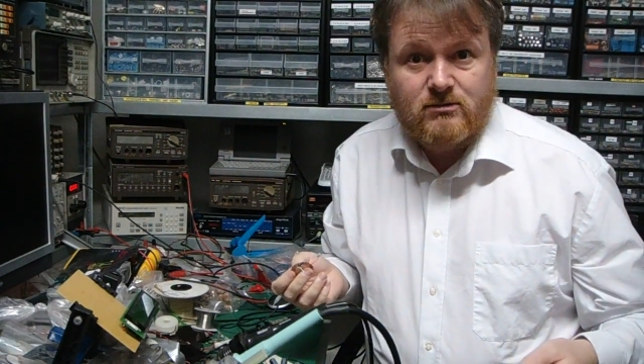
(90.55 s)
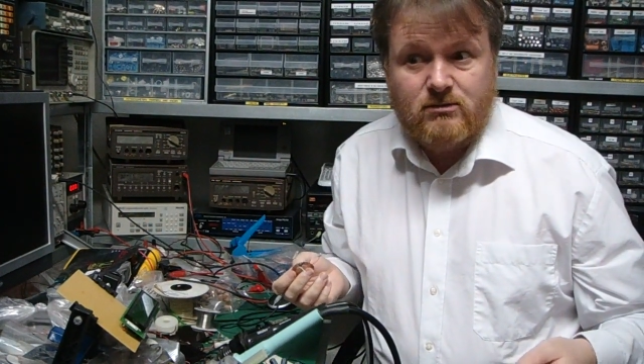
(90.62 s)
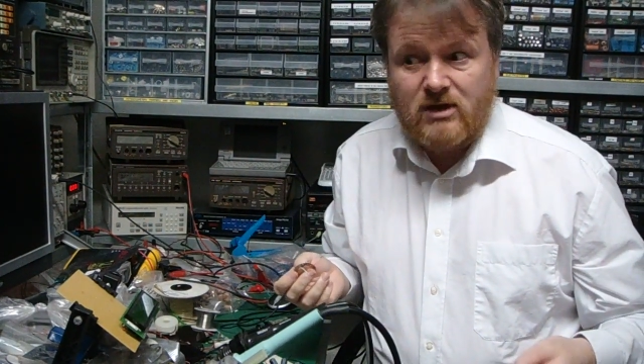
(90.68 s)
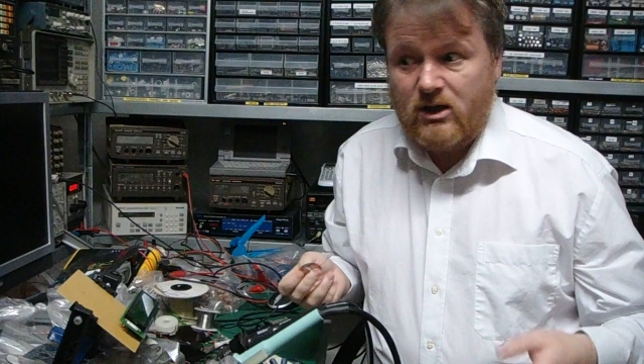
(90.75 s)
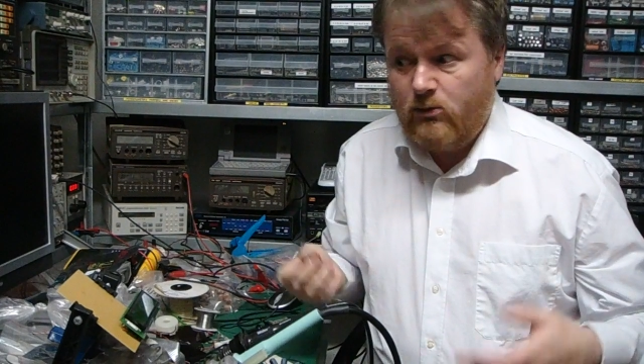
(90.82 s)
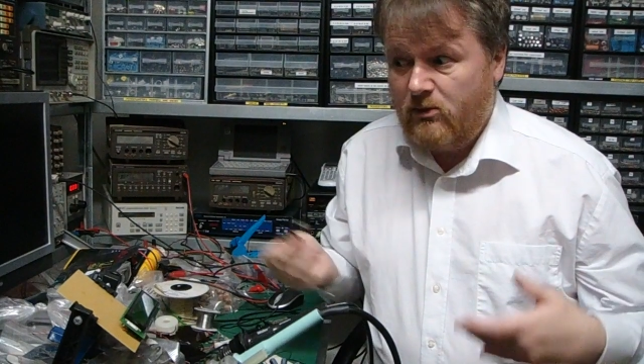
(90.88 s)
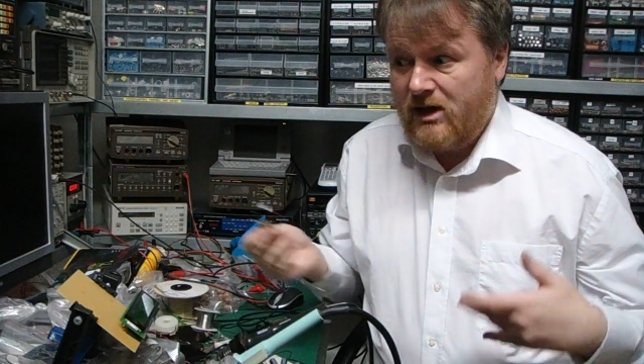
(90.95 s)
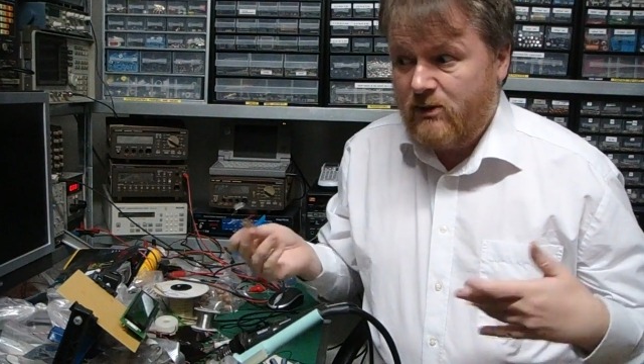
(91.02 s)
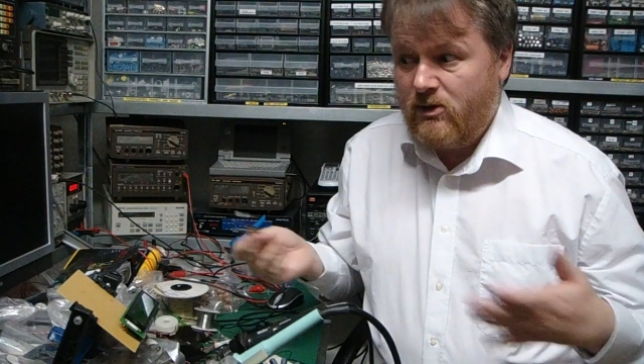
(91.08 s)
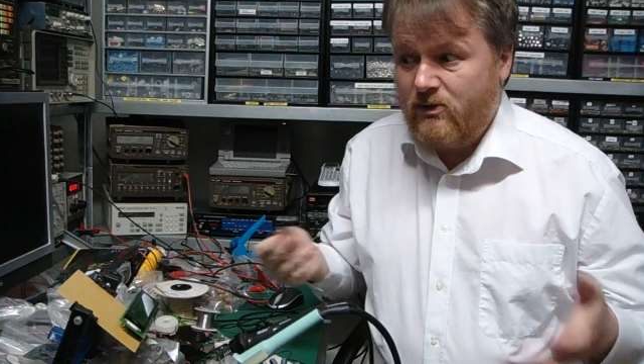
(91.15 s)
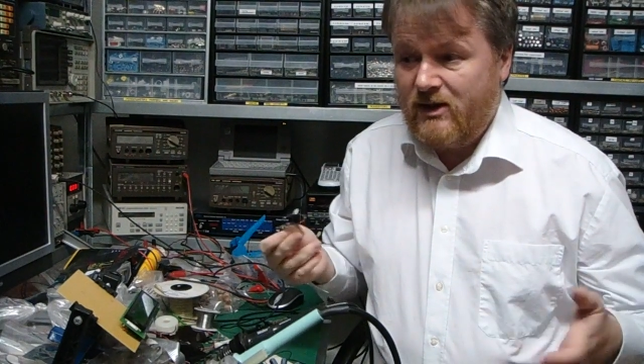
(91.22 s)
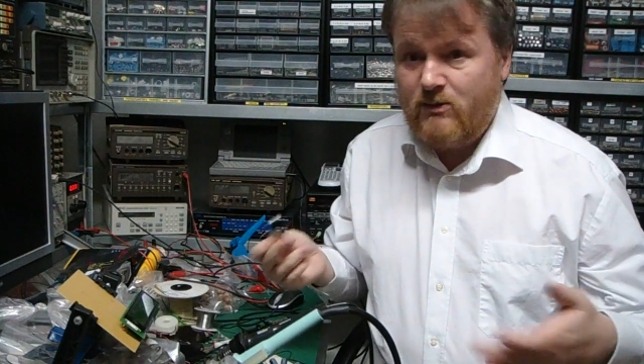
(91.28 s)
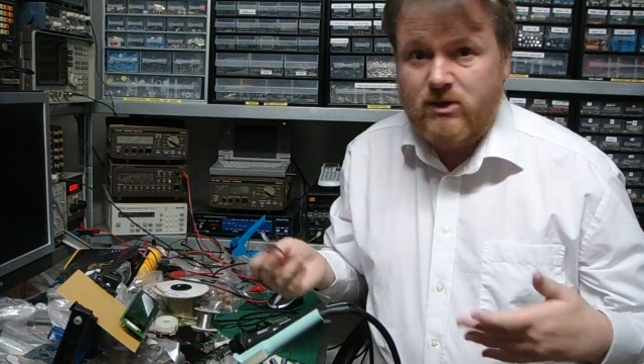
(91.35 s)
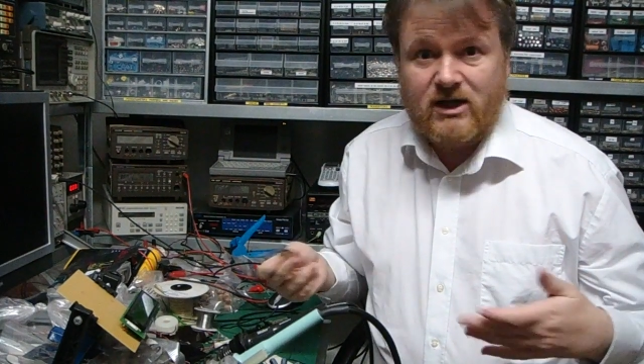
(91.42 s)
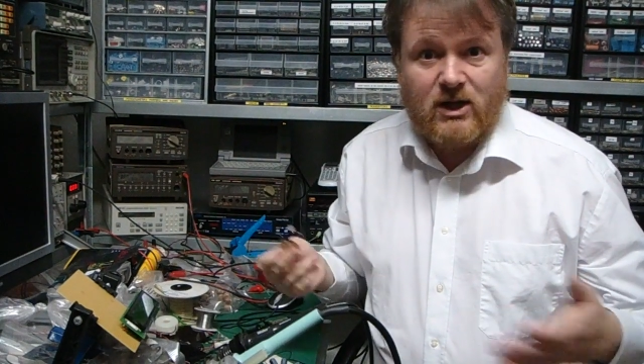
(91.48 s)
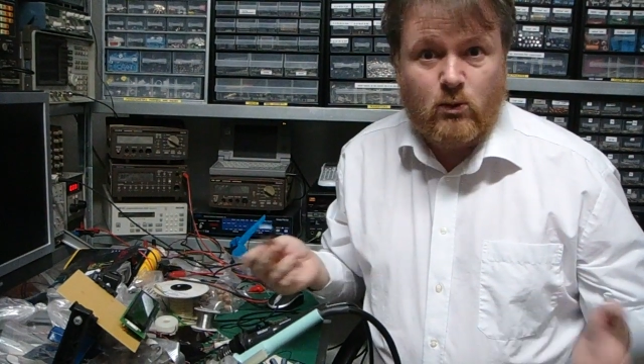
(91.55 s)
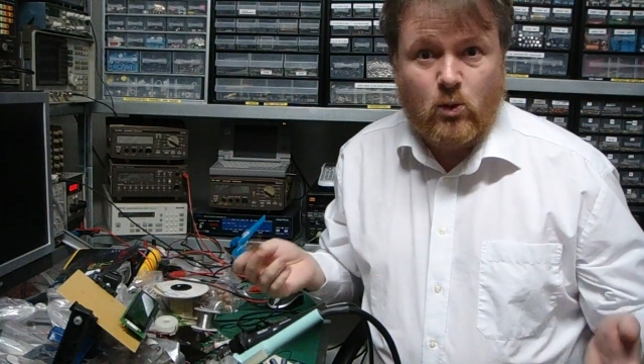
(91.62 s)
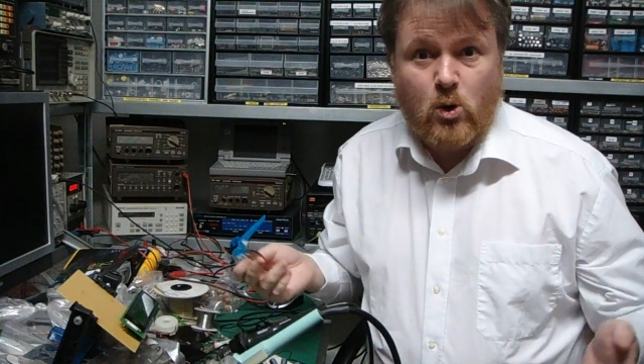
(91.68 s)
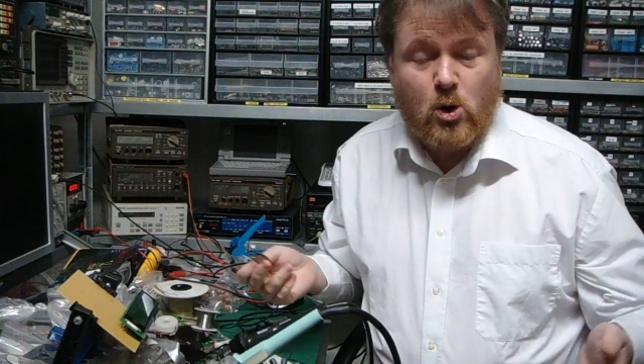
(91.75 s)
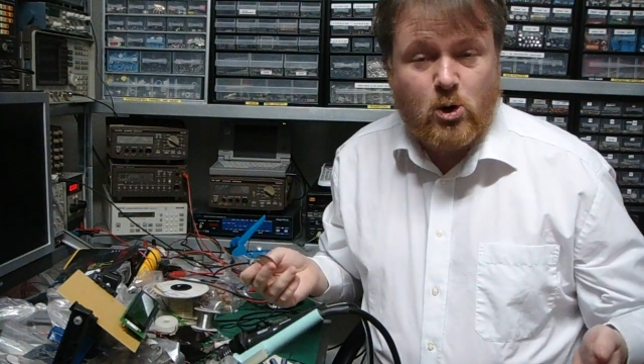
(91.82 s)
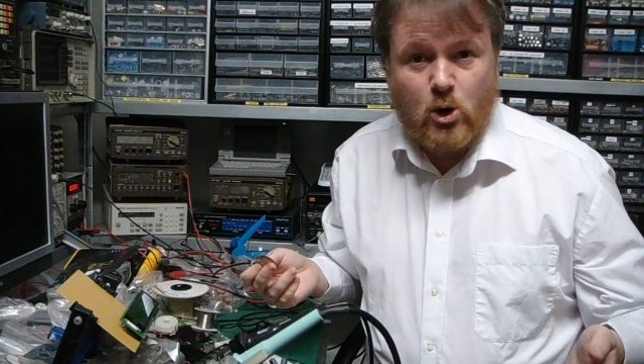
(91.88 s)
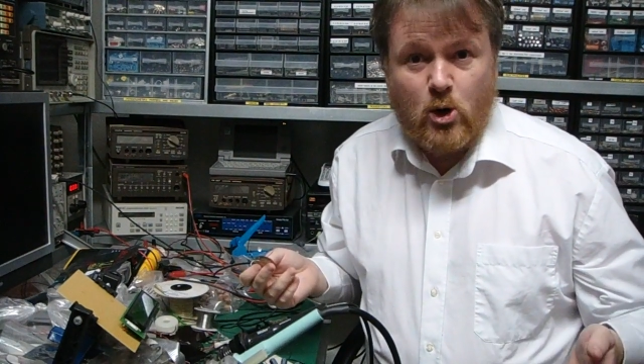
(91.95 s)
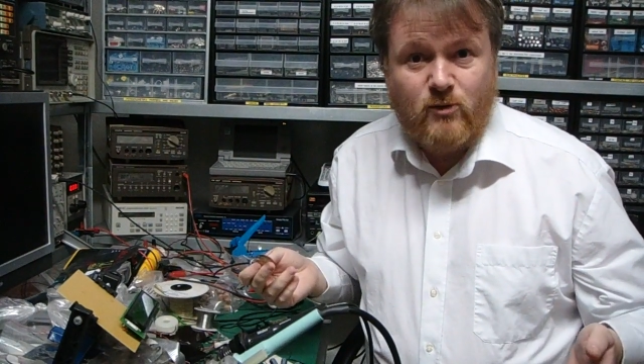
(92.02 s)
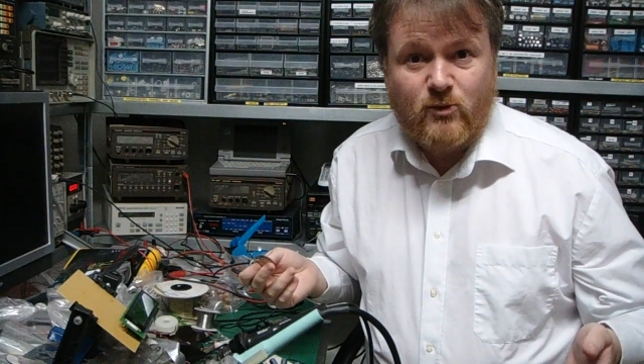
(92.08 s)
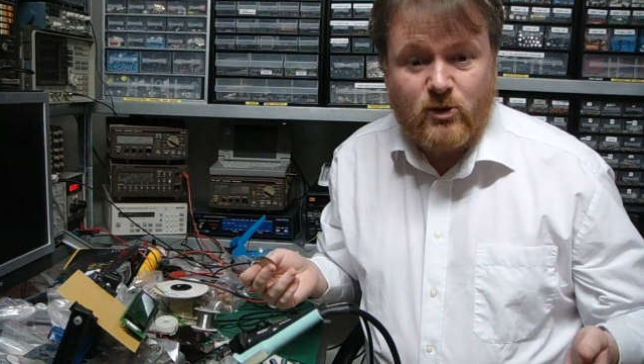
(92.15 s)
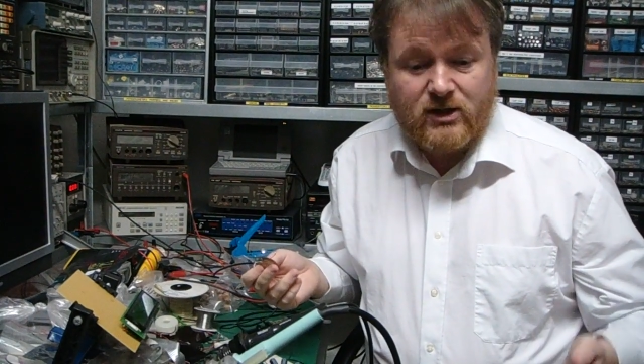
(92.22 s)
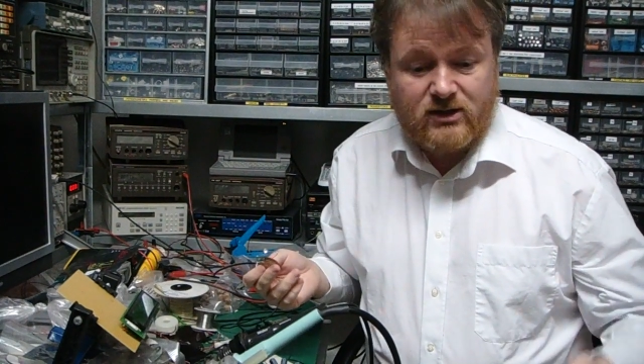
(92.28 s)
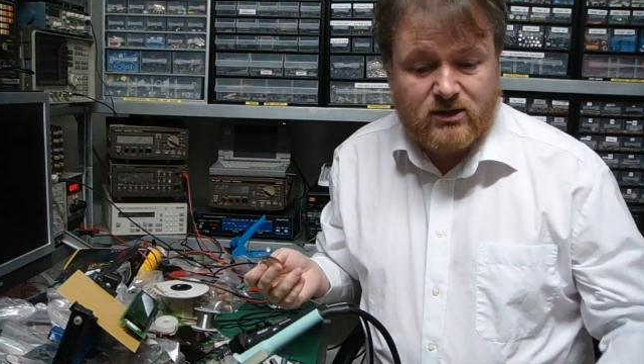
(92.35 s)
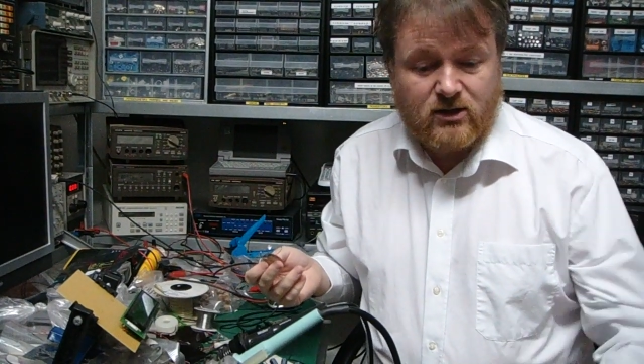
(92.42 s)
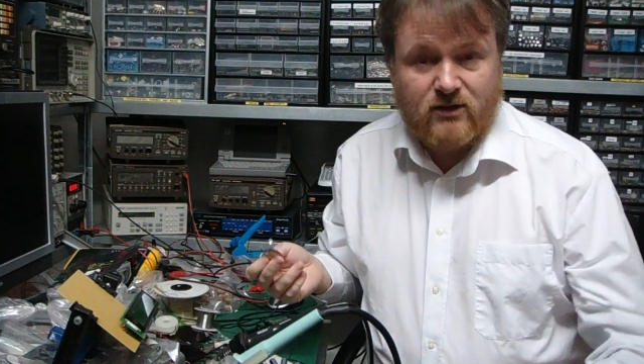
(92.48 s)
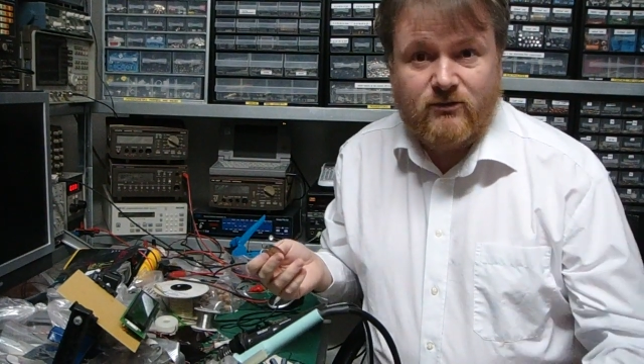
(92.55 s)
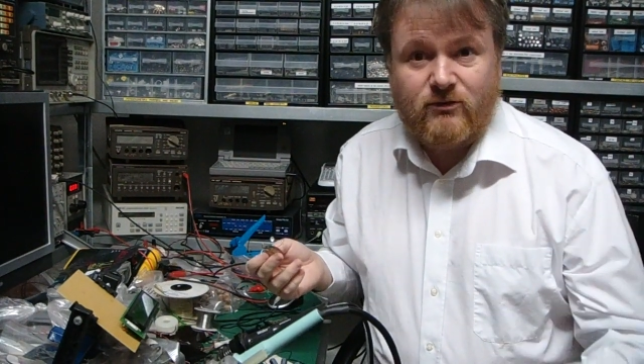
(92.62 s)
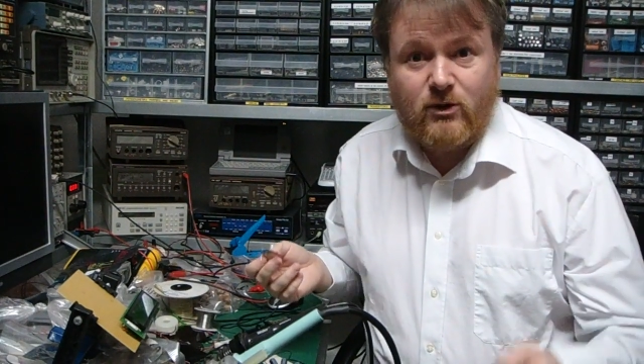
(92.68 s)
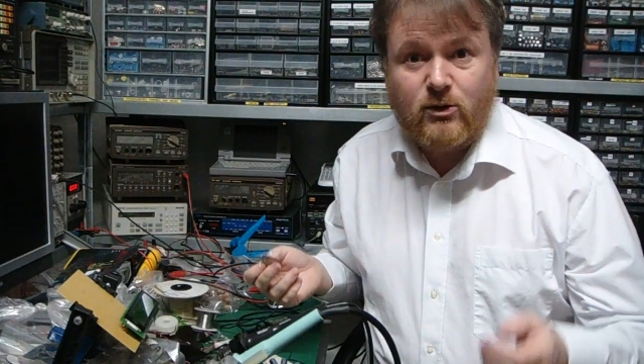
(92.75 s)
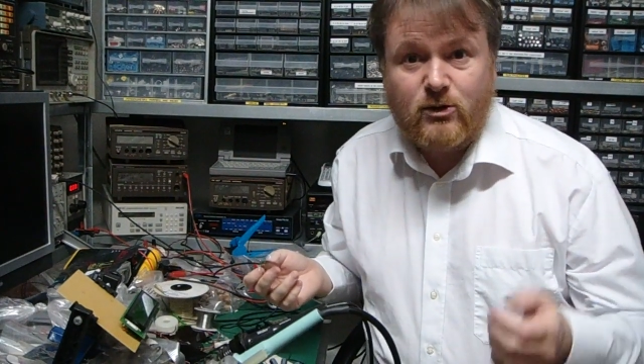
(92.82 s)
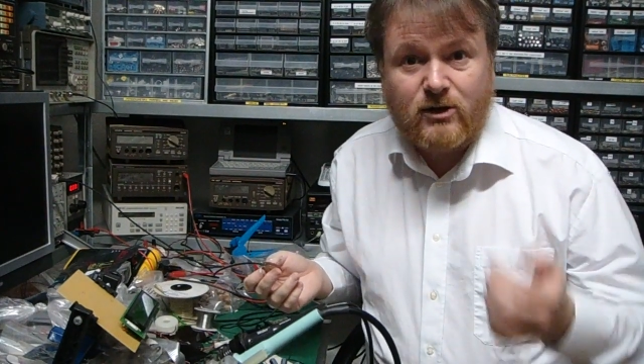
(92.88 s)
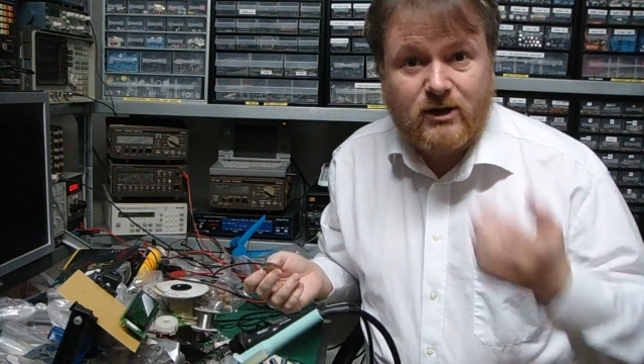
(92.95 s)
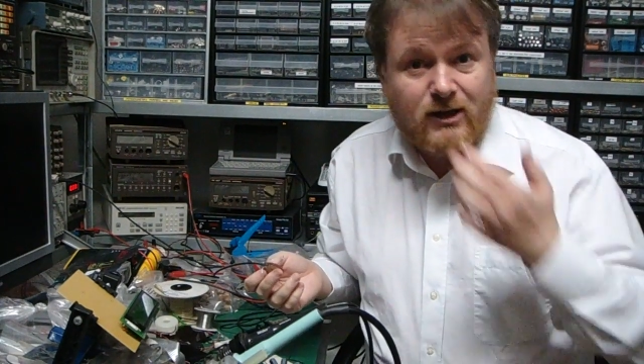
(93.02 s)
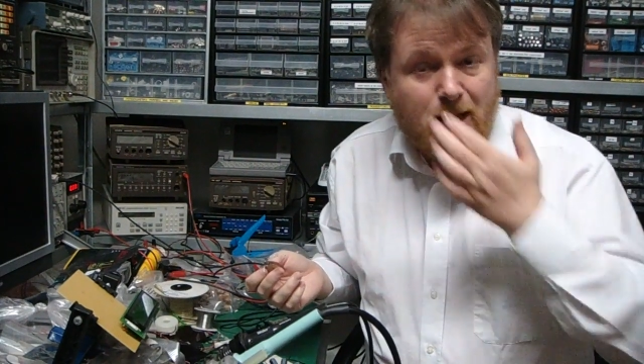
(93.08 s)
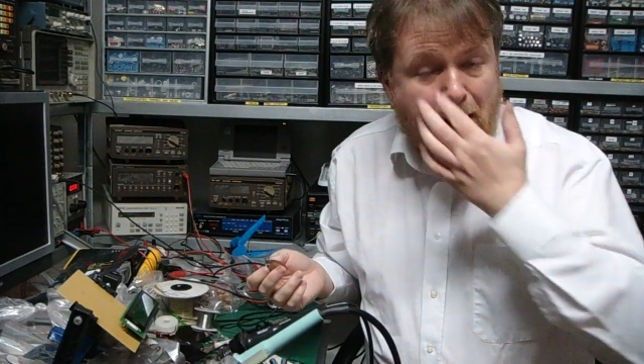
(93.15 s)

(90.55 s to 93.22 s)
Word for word: and maybe people can walk over it on the floor.